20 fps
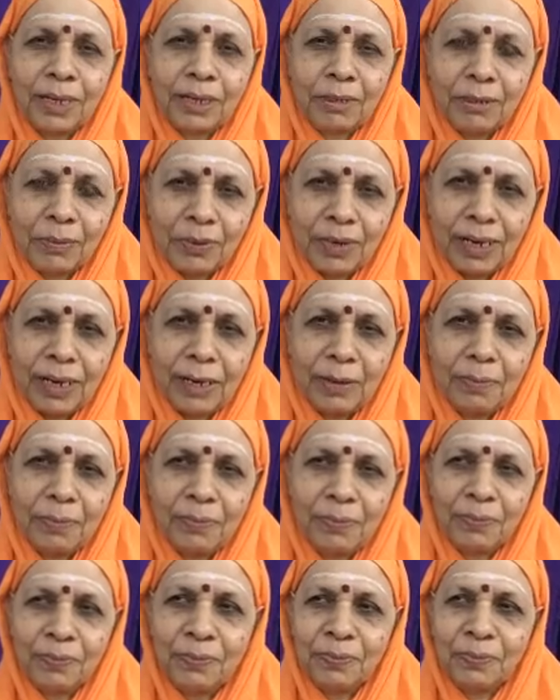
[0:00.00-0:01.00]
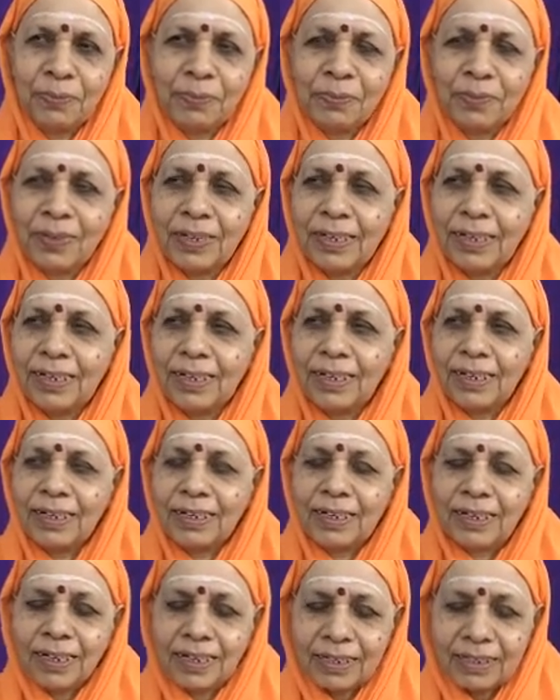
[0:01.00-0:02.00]
na dukkham.
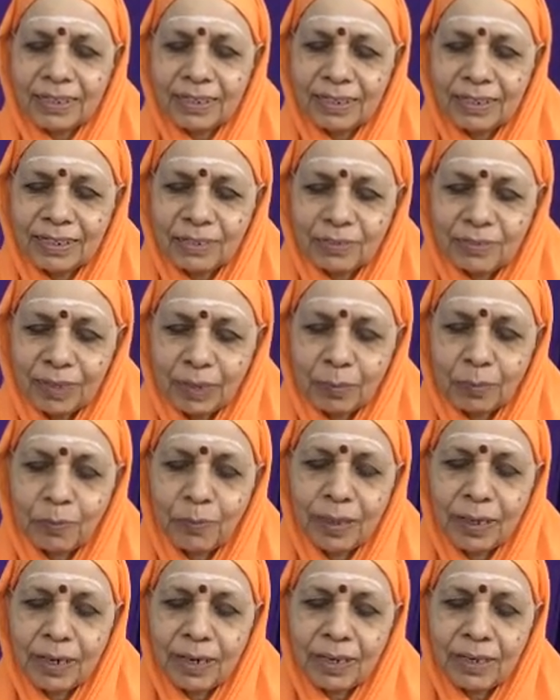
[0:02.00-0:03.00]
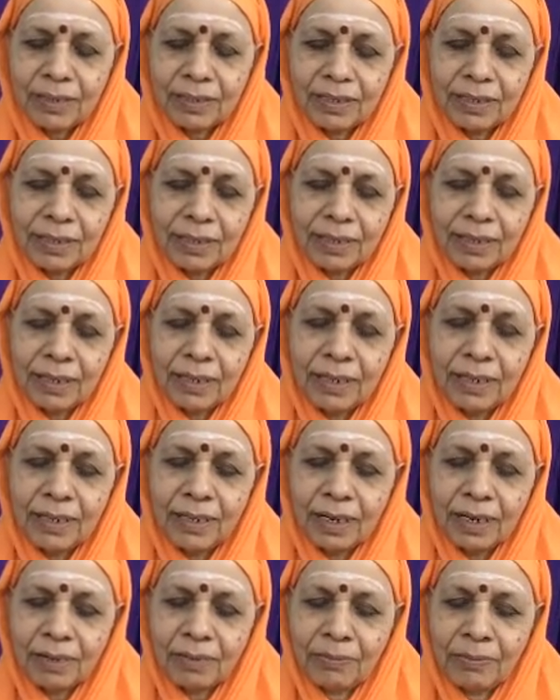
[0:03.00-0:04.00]
Not just verbally
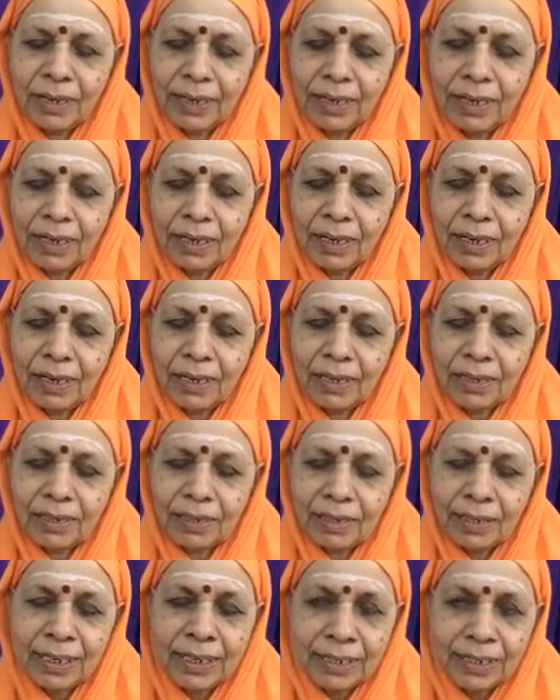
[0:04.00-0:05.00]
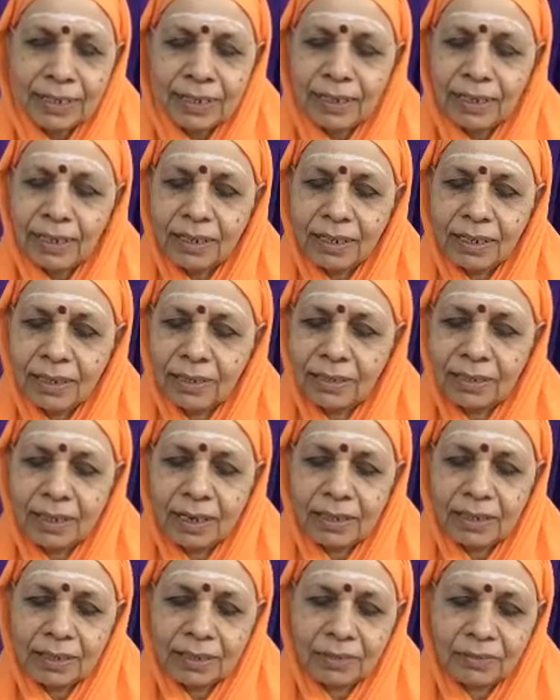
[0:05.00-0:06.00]
singing or mentally thinking is
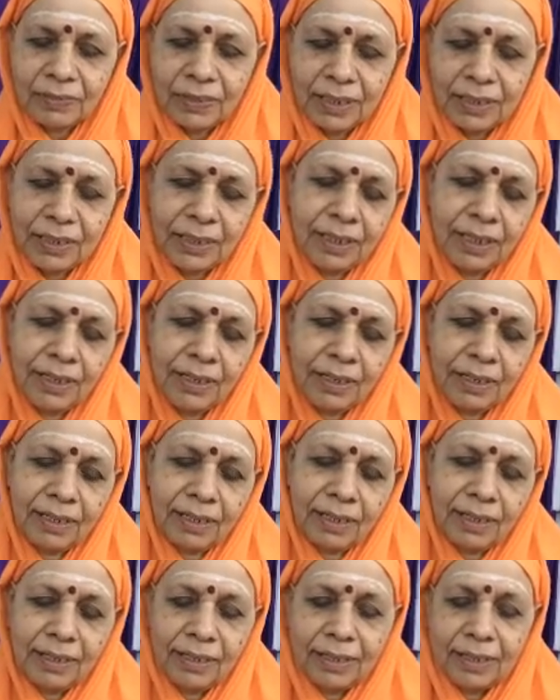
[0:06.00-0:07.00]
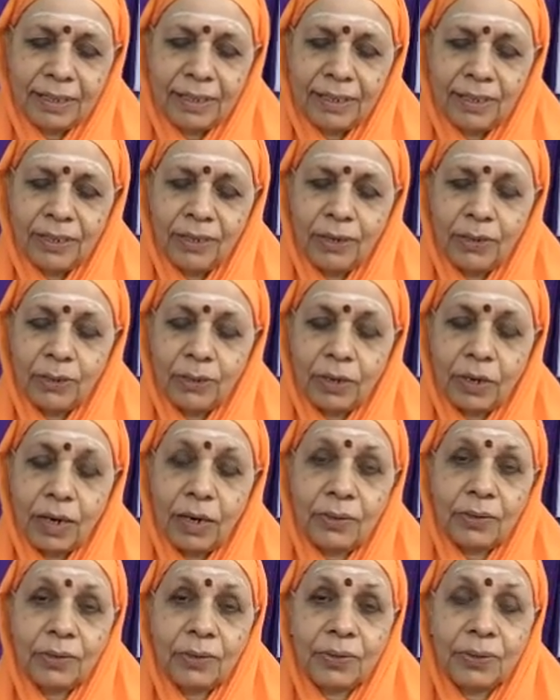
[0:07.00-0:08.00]
not sufficient. You
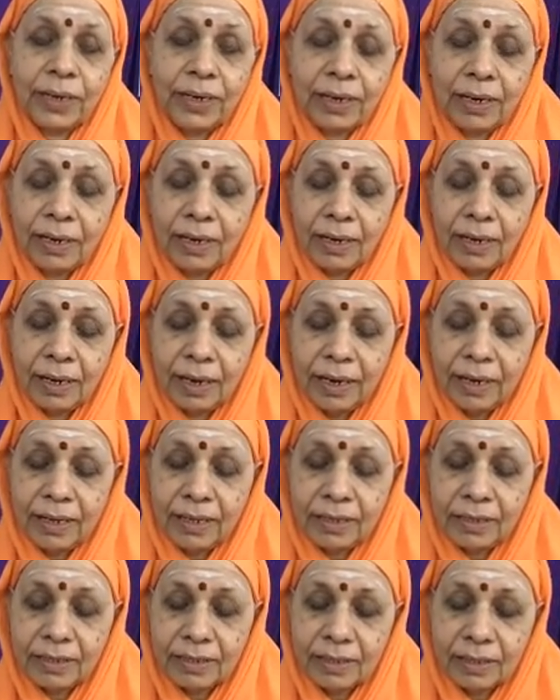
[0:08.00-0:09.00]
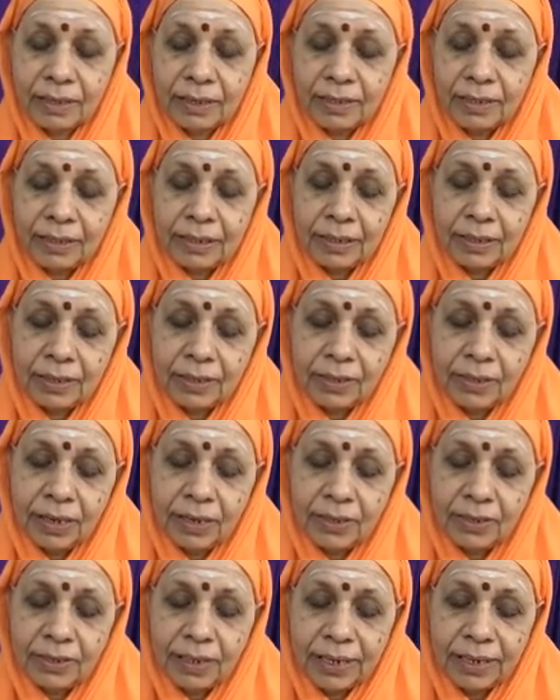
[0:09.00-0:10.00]
have to recognize, you
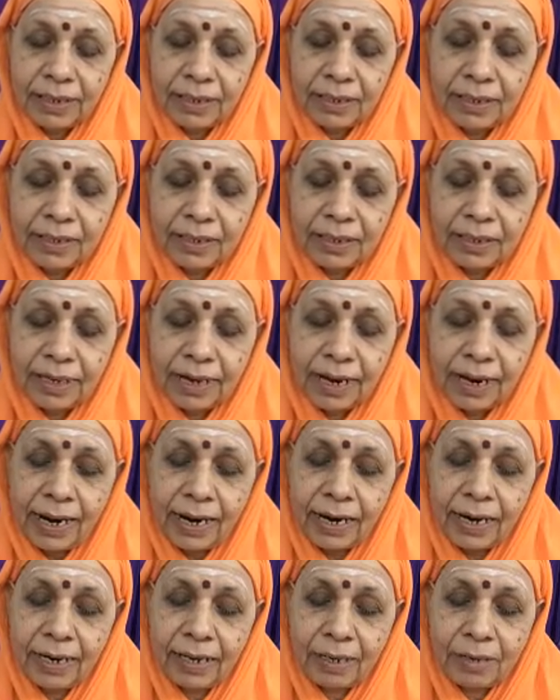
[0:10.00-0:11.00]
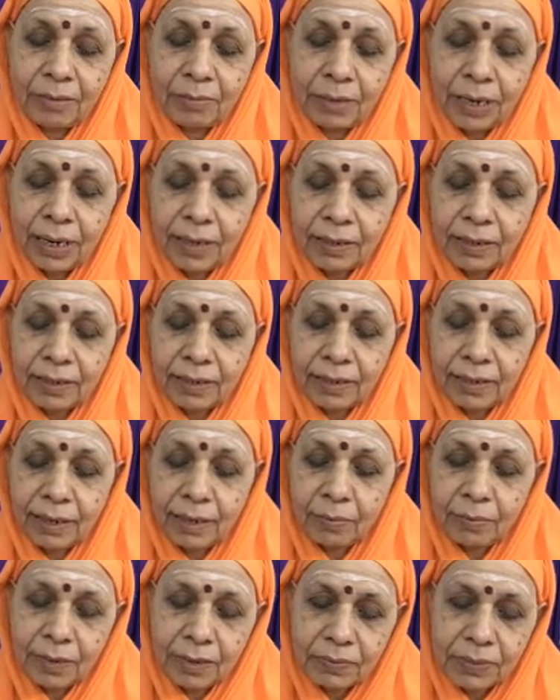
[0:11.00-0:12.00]
have to understand.
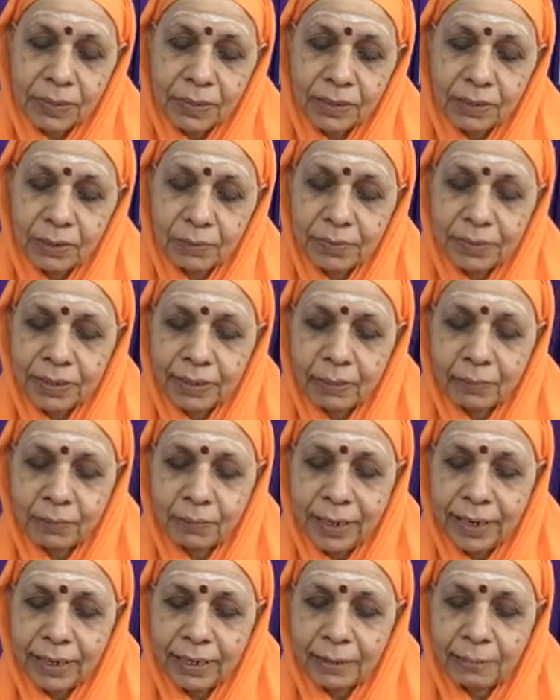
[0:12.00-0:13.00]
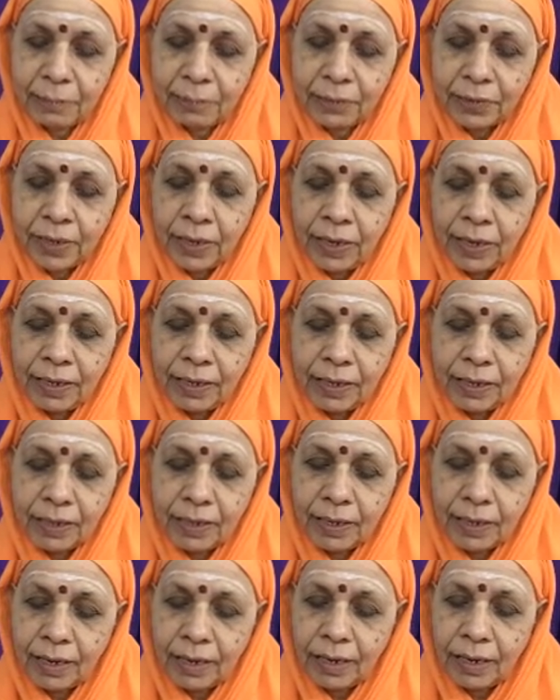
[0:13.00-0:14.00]
Bhrantya bhavati to be supplied.
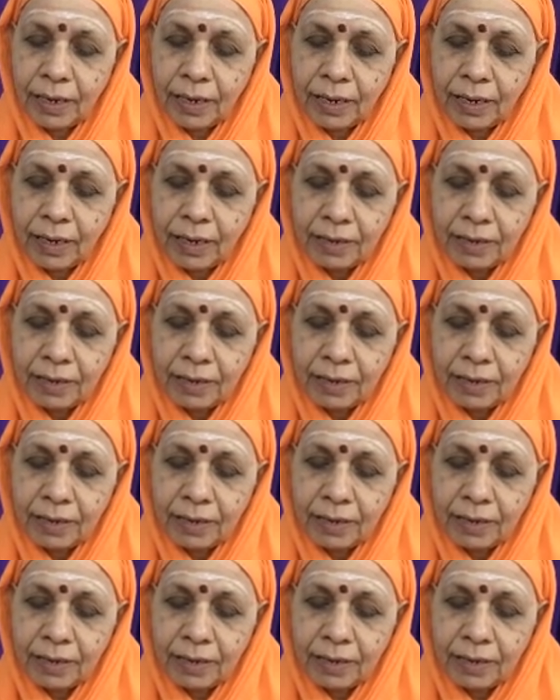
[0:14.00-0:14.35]
Yatha